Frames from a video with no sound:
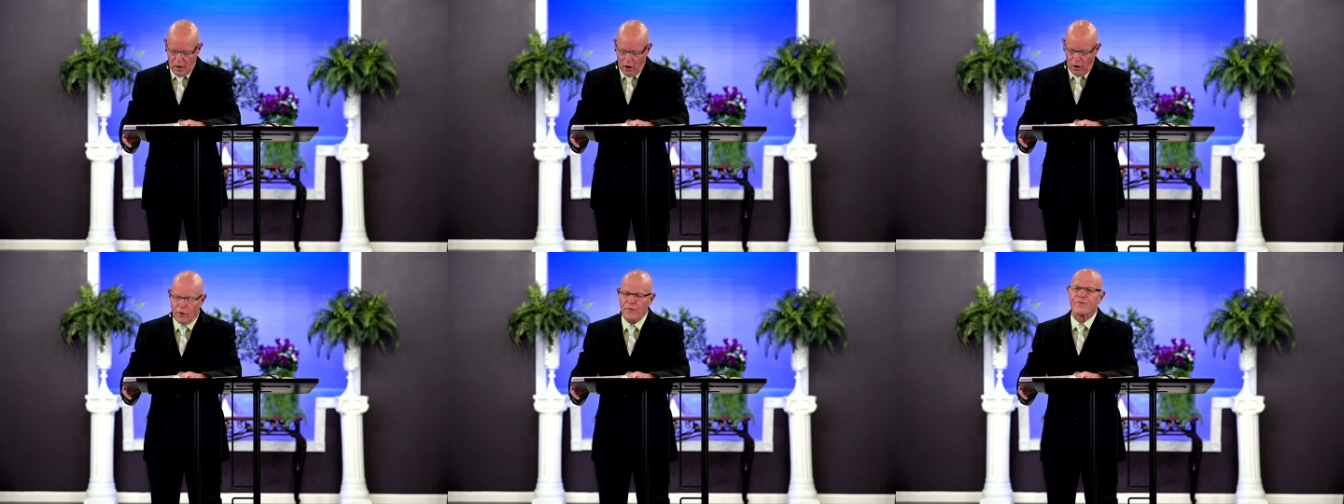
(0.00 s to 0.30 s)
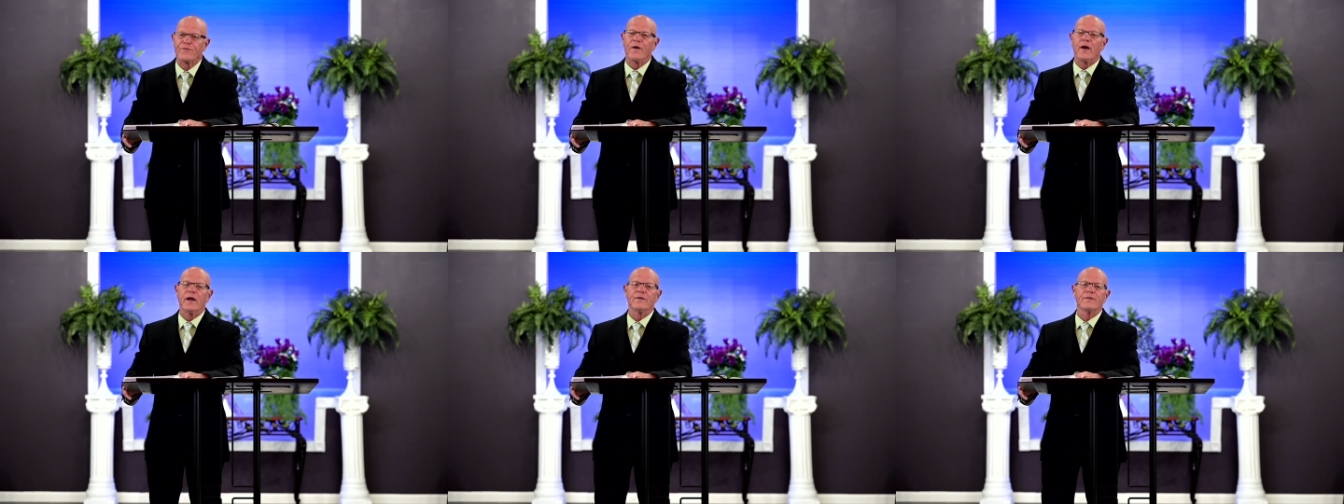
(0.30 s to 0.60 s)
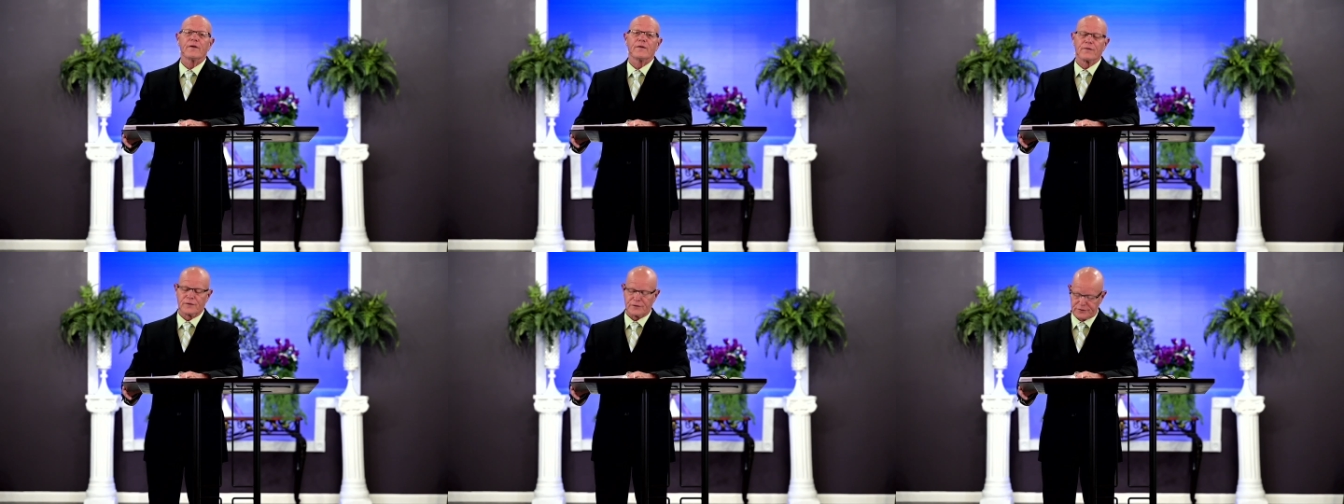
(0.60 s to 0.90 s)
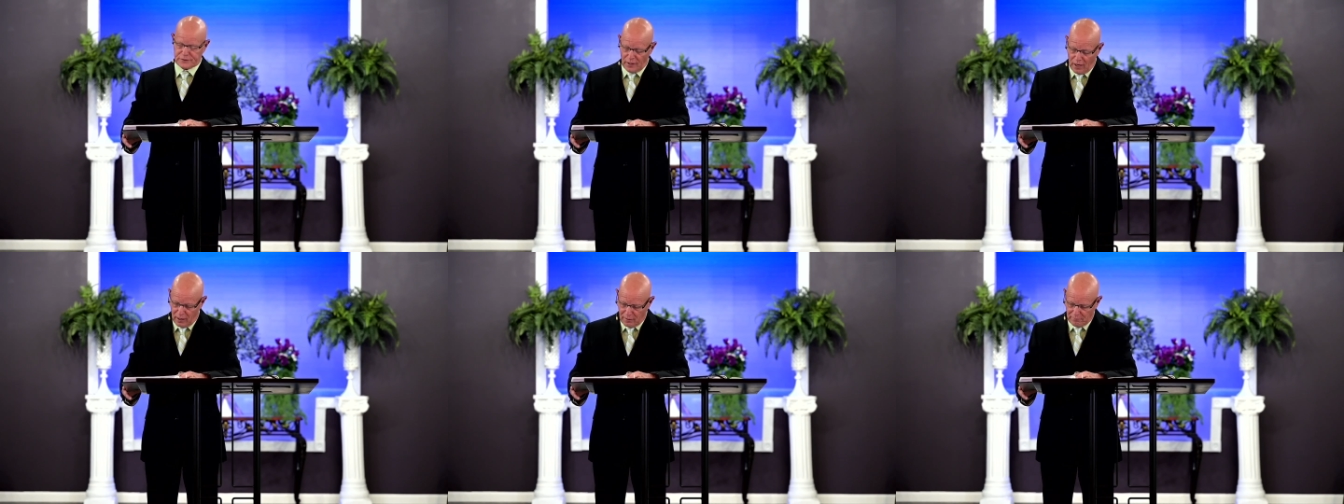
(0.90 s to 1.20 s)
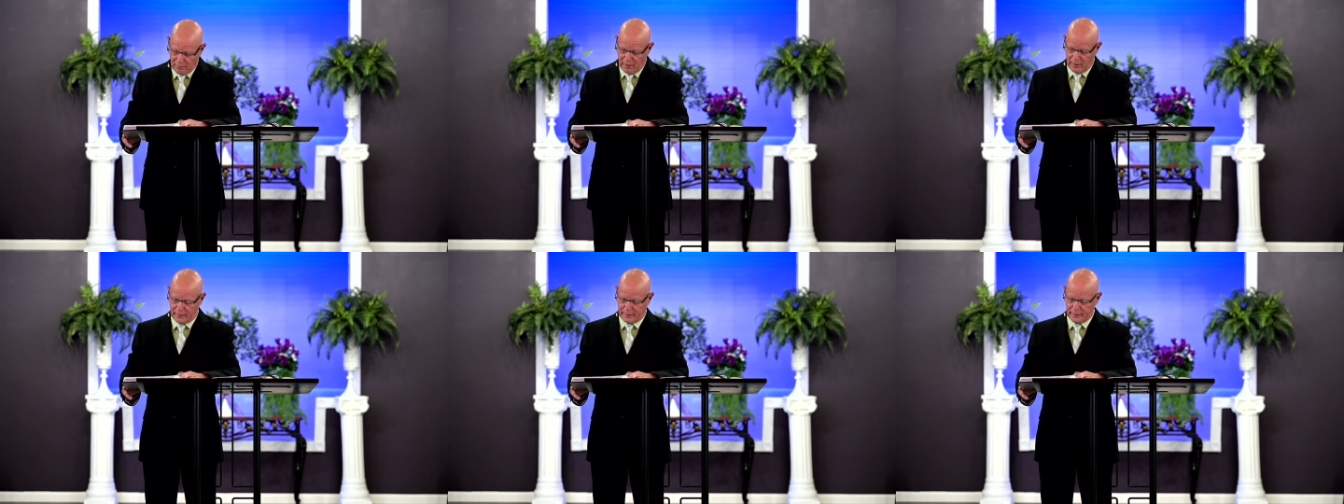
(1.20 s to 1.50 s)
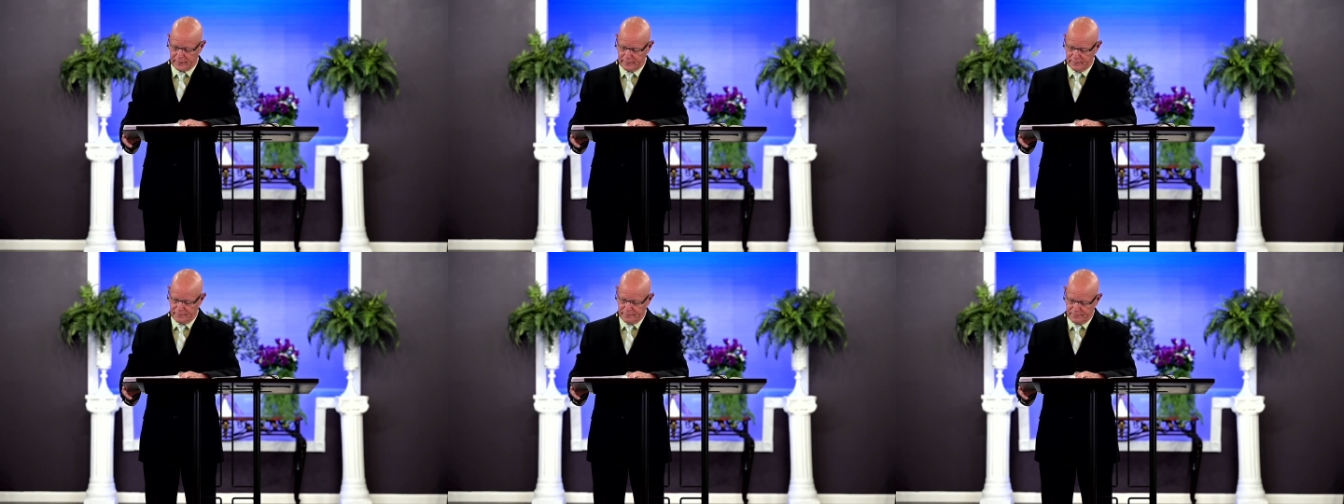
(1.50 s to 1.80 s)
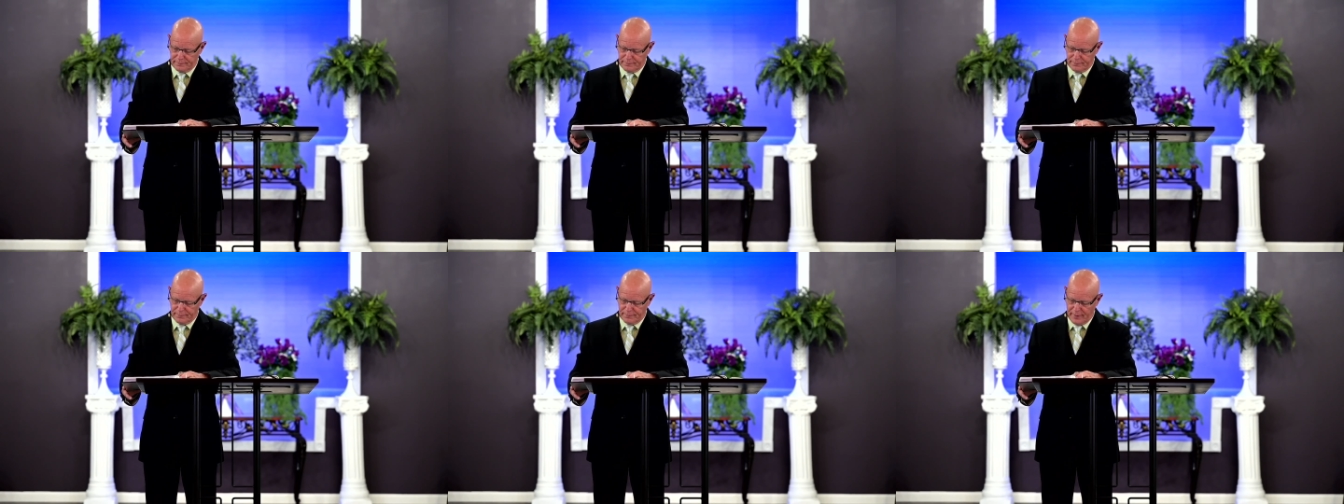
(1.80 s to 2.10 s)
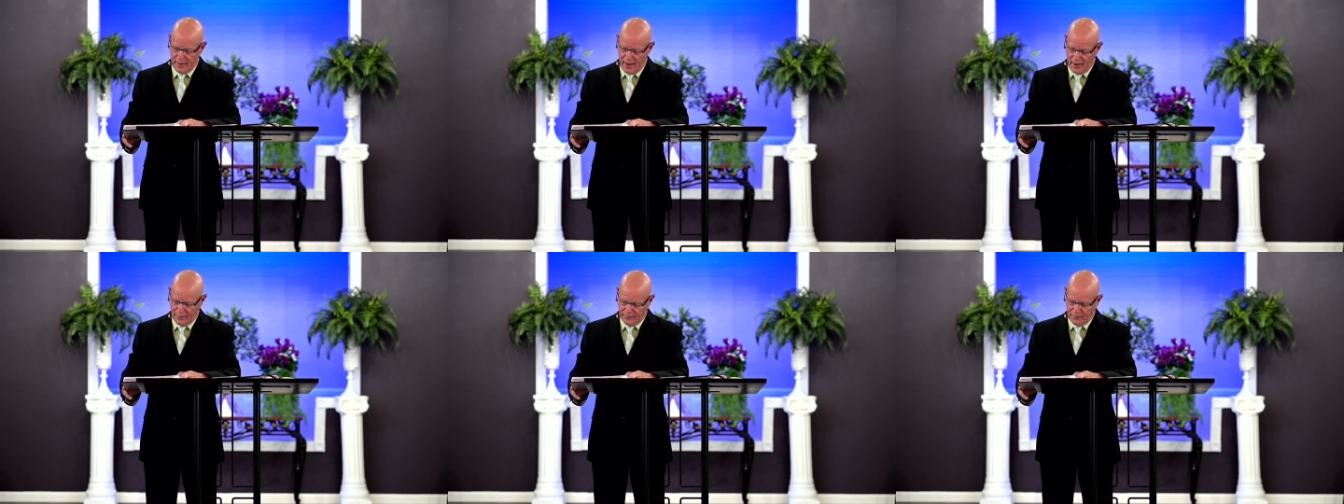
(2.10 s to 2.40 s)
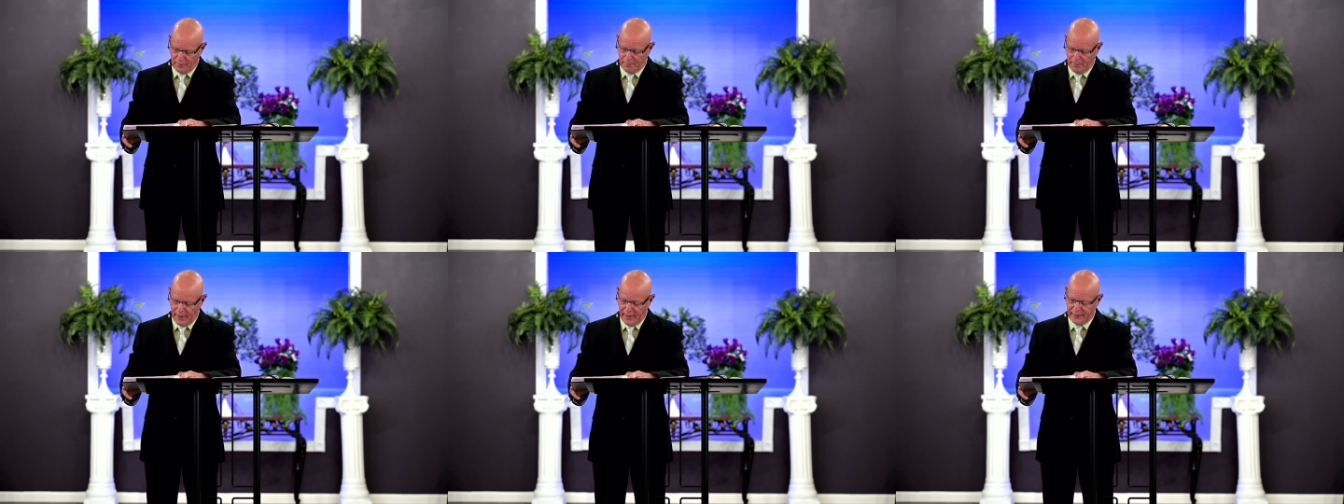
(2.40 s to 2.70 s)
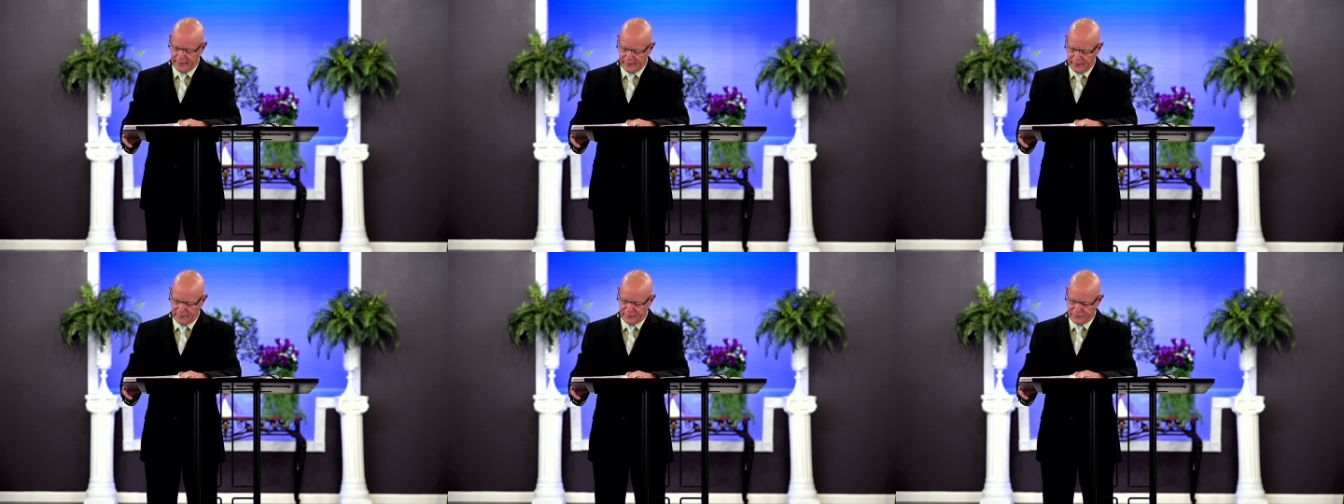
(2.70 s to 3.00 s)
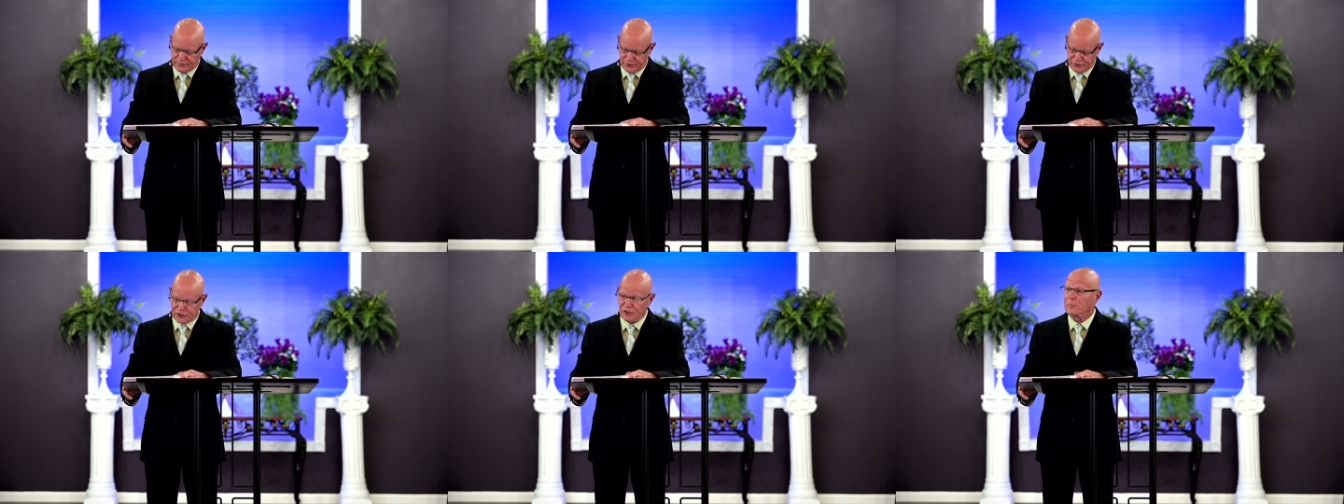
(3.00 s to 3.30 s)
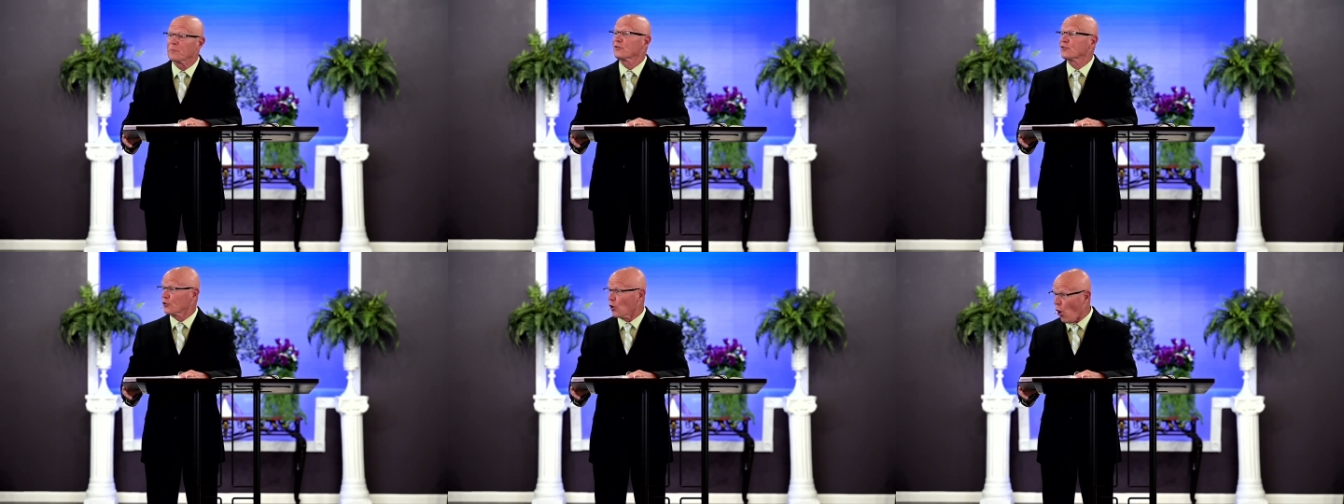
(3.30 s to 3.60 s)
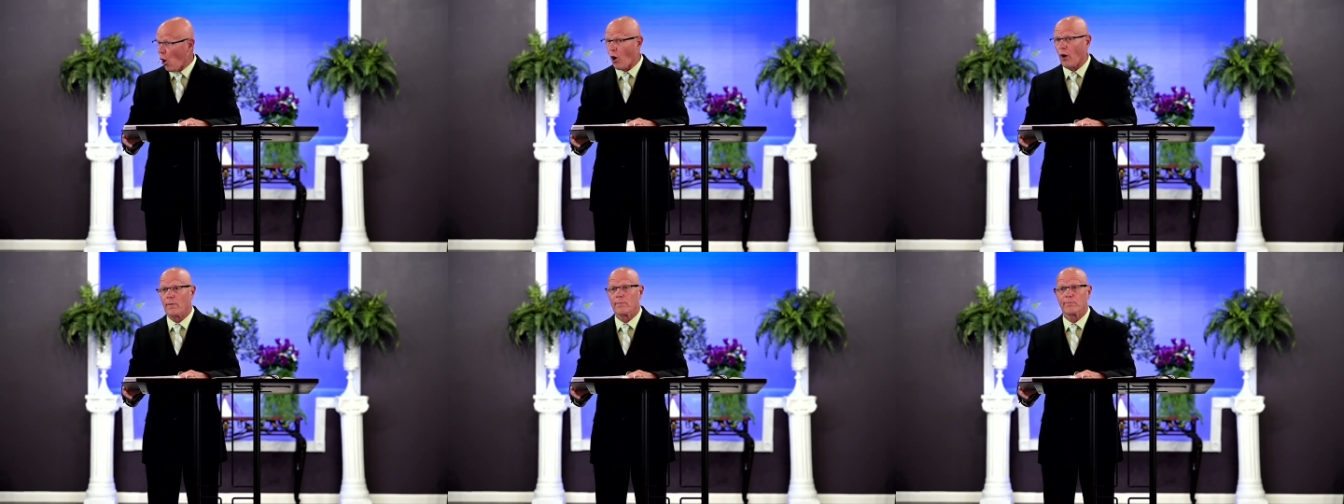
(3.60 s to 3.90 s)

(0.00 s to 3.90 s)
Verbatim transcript: faith in the stock market and the banking system is gone.